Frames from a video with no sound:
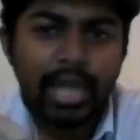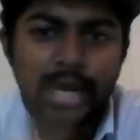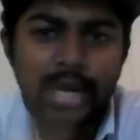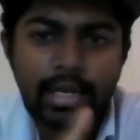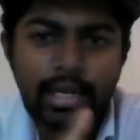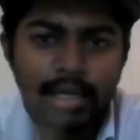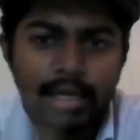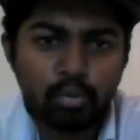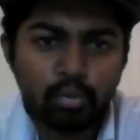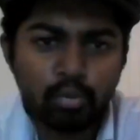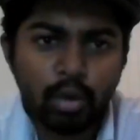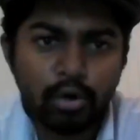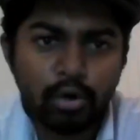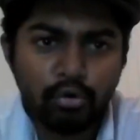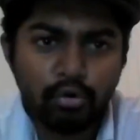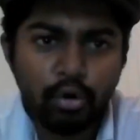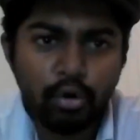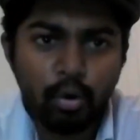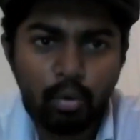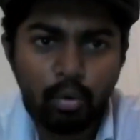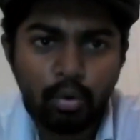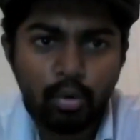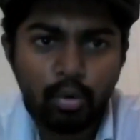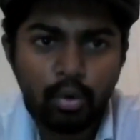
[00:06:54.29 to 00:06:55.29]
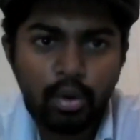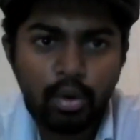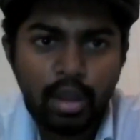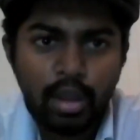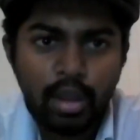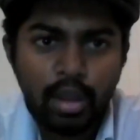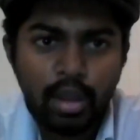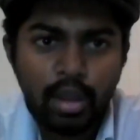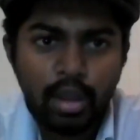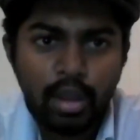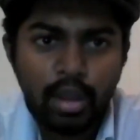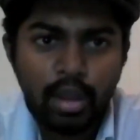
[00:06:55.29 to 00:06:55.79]
They, everybody's standing in
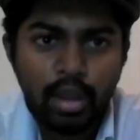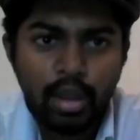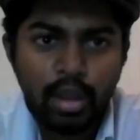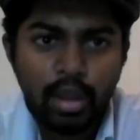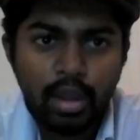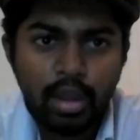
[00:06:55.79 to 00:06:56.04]
one room,